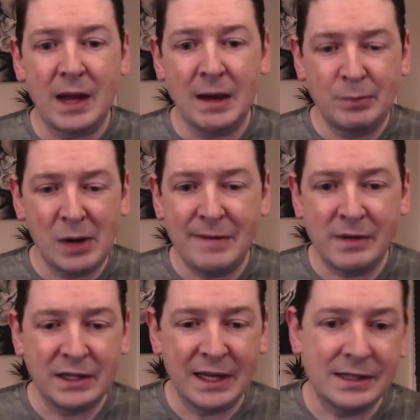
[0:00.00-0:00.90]

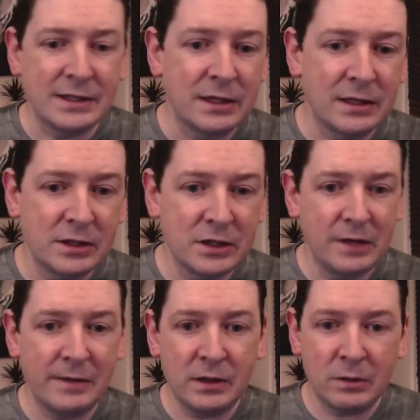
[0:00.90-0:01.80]
private Git
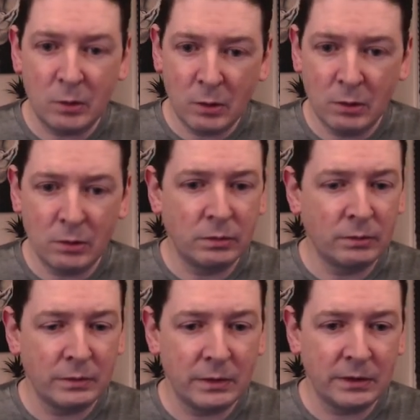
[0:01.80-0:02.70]
server, or
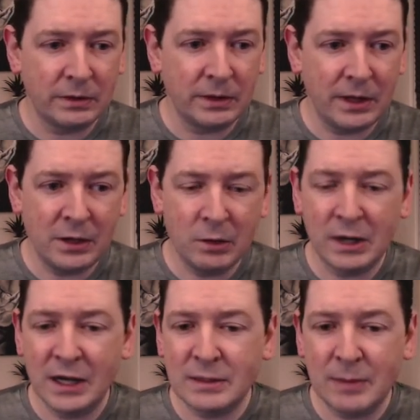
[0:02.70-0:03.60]
in your
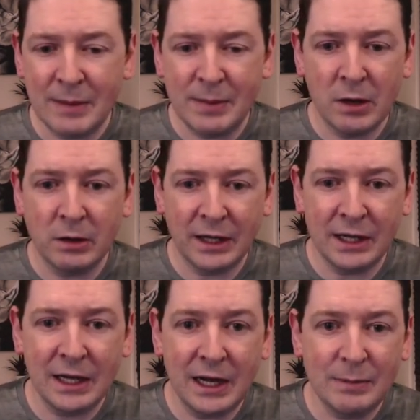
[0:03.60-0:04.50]
case, it might be on
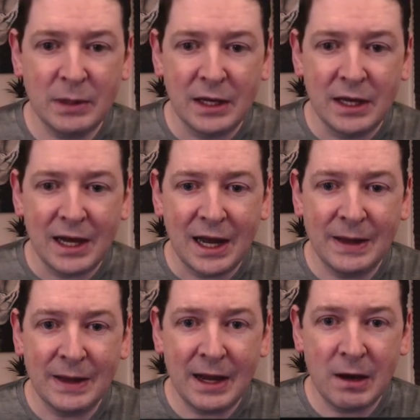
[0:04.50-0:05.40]
GitHub, and
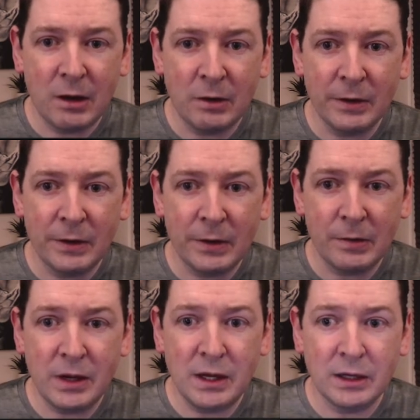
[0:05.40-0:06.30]
there are the
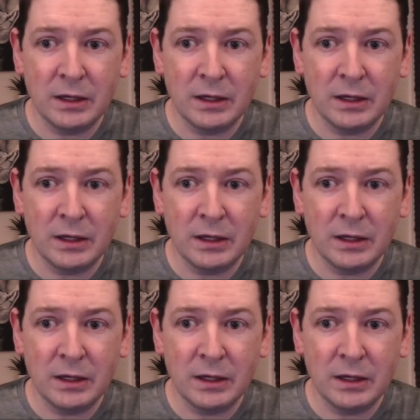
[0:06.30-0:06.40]
3